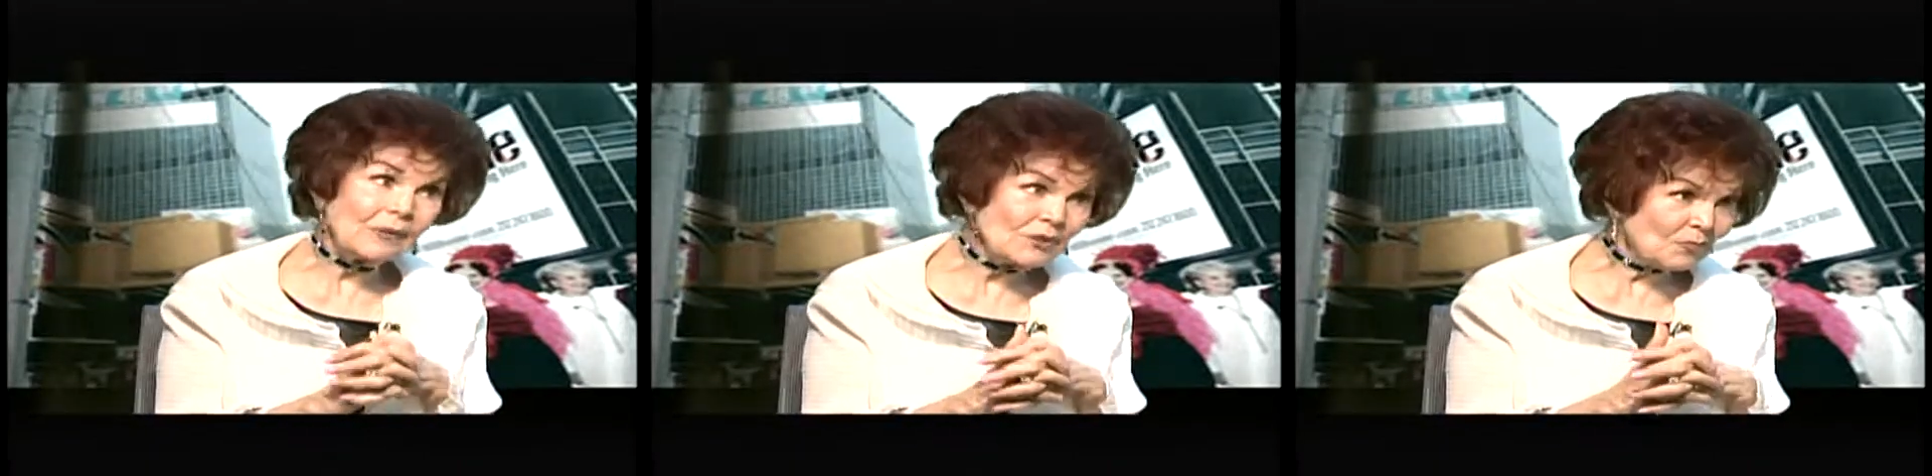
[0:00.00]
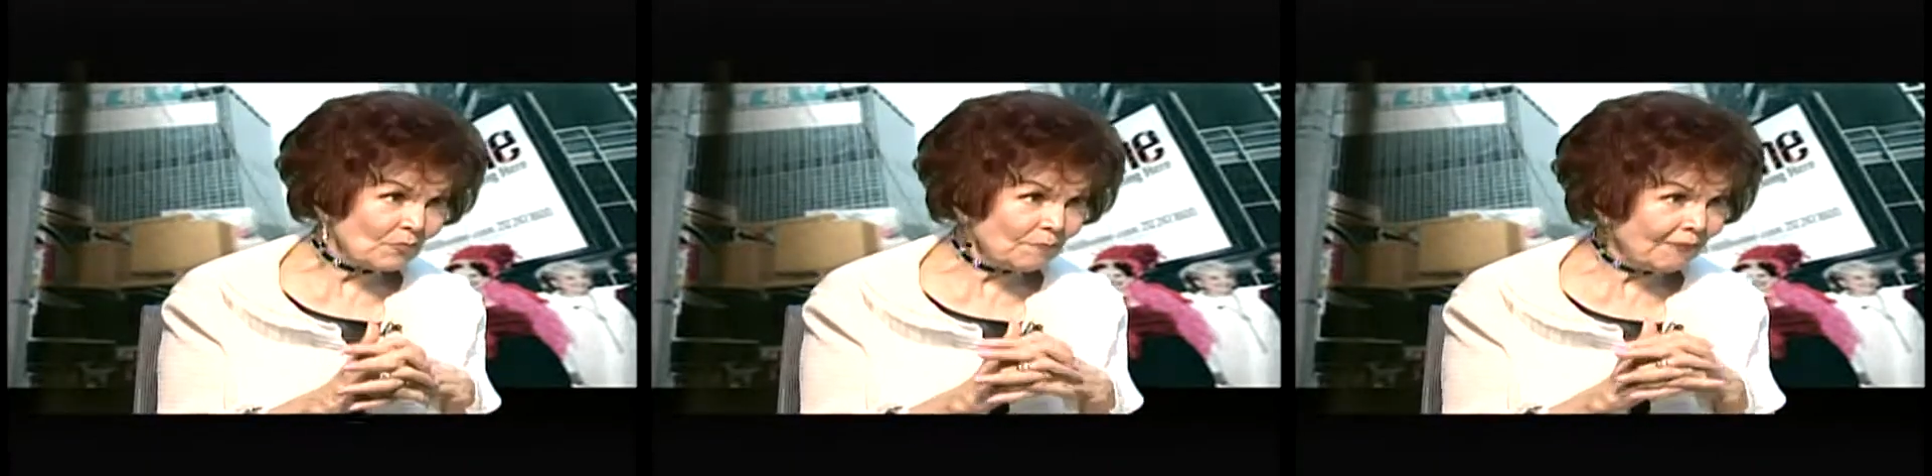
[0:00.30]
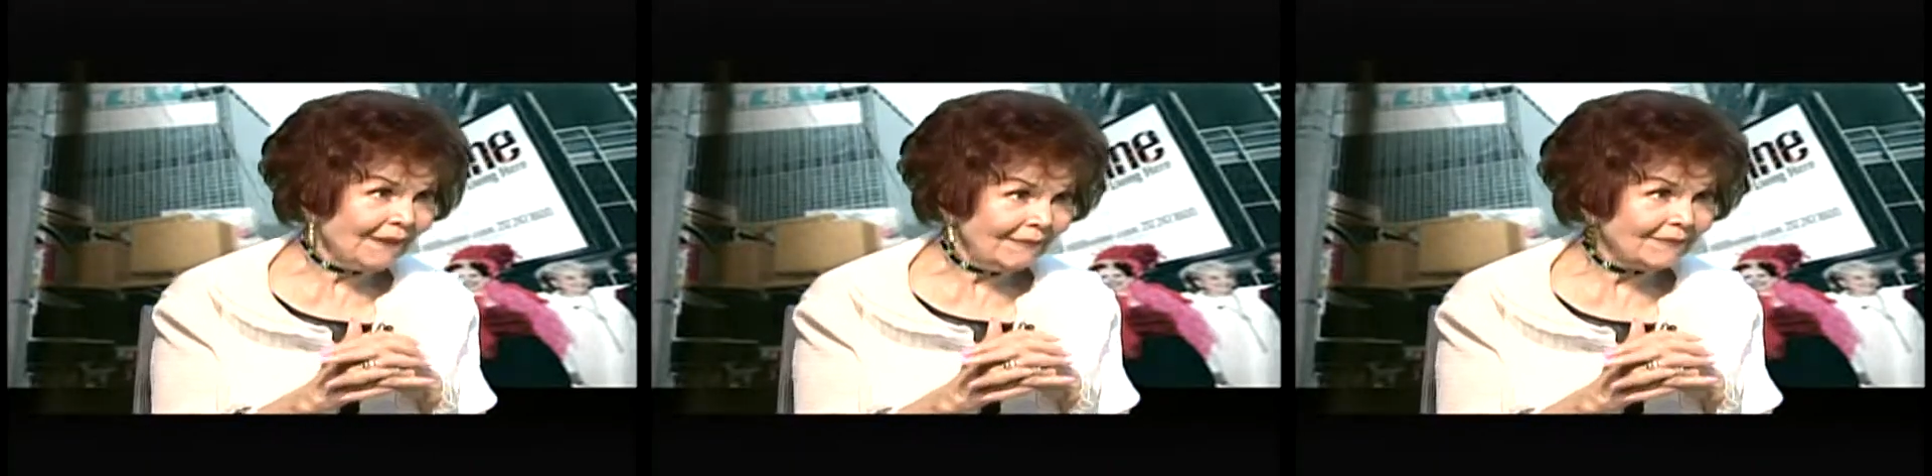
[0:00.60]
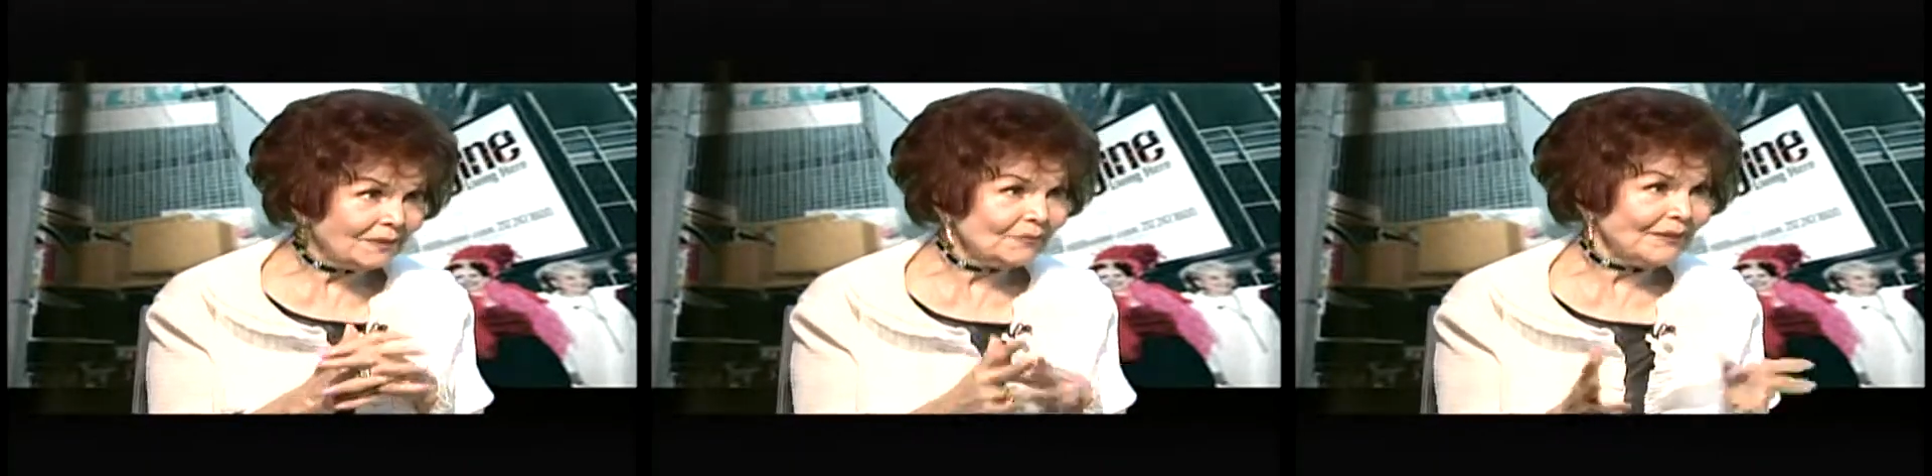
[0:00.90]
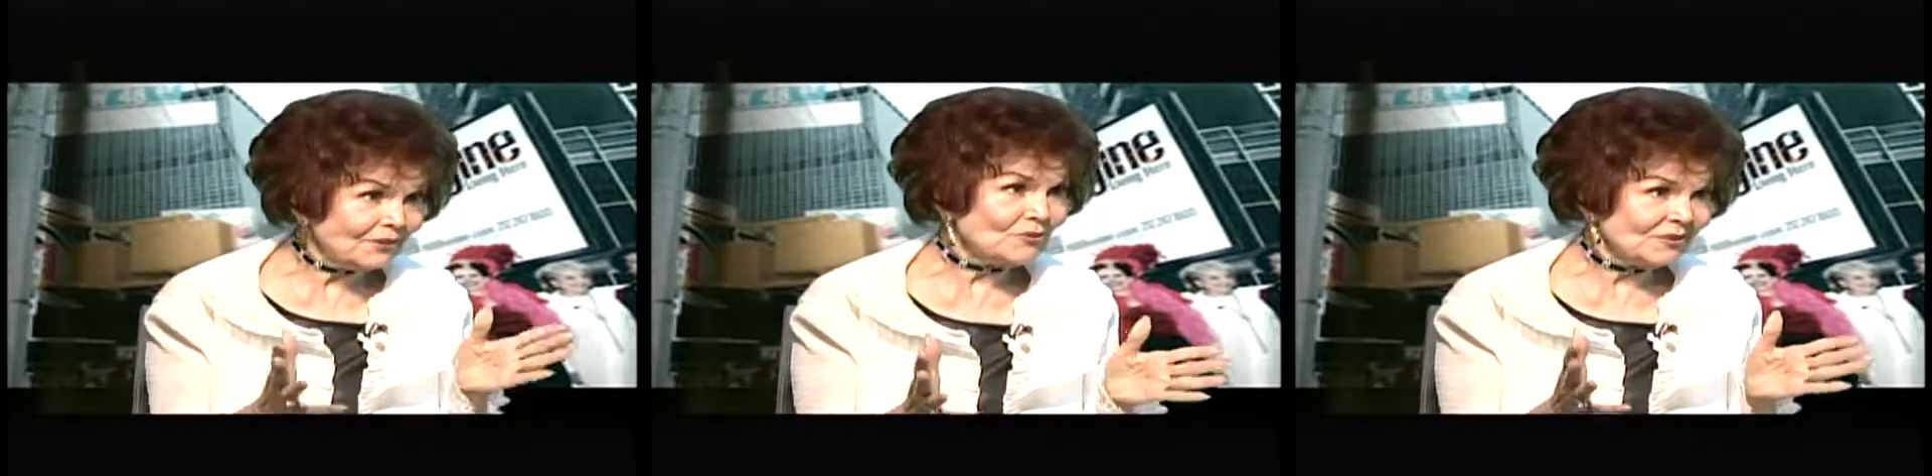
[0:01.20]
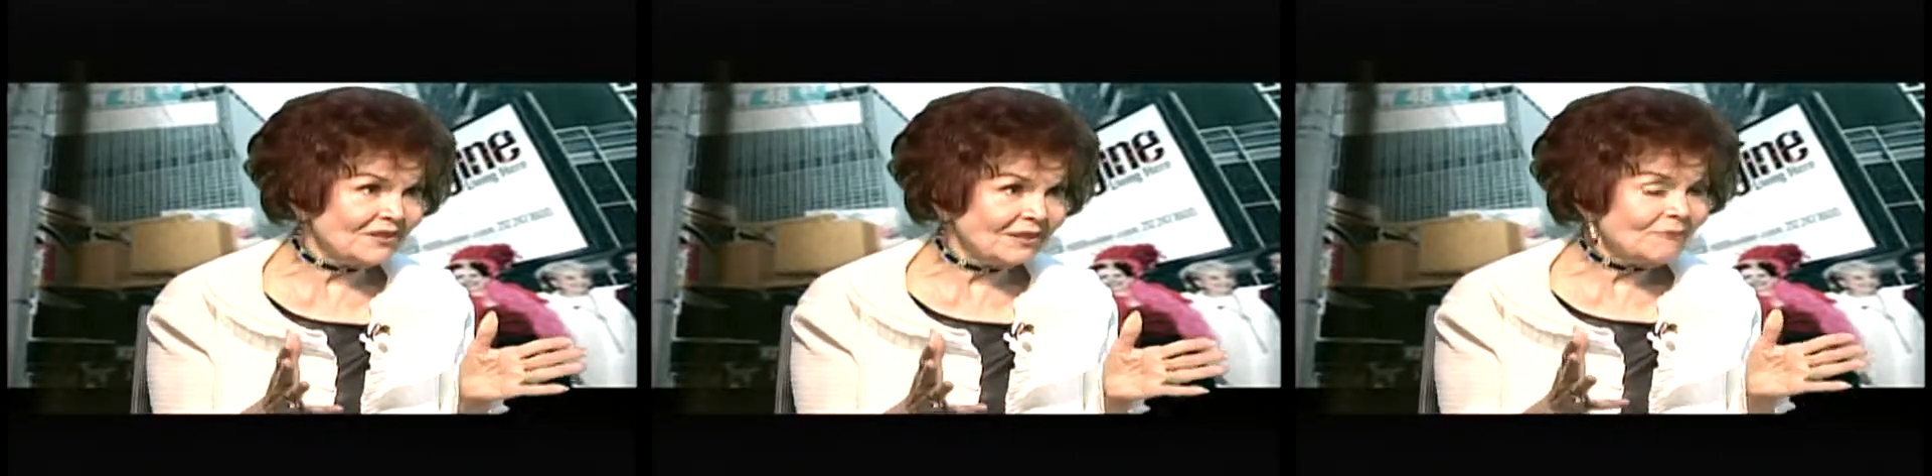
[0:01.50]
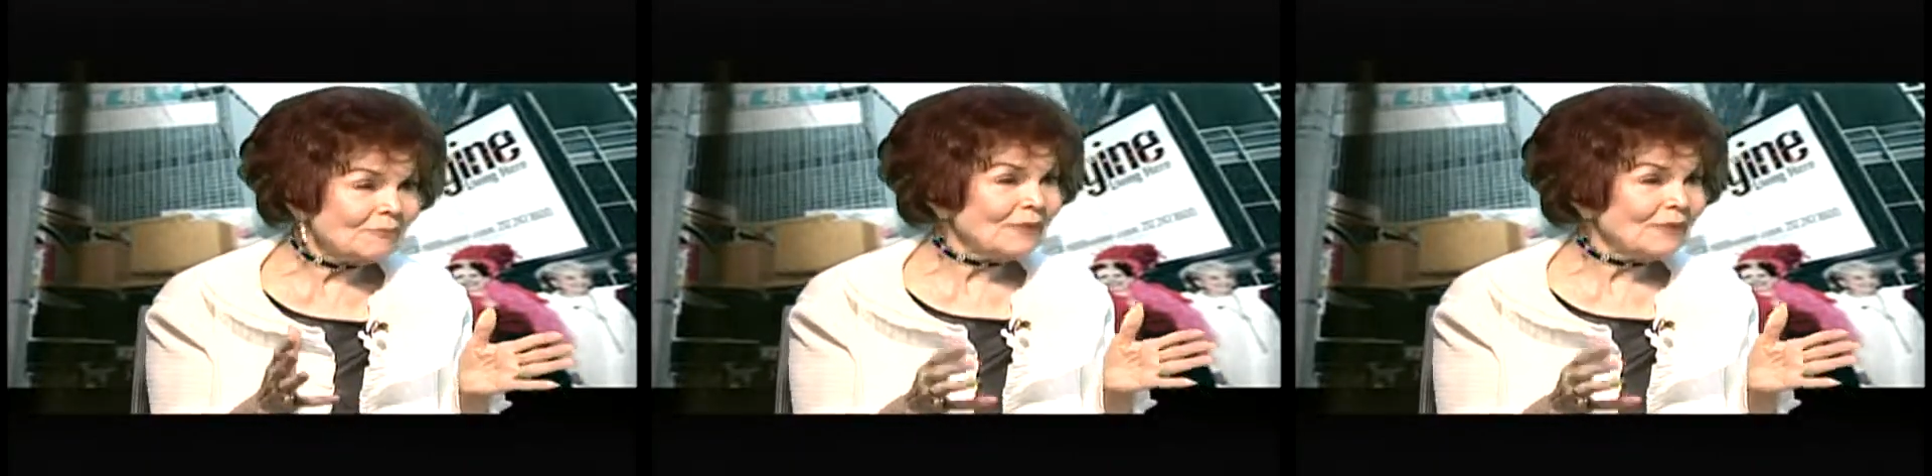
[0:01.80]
was propelled to be interested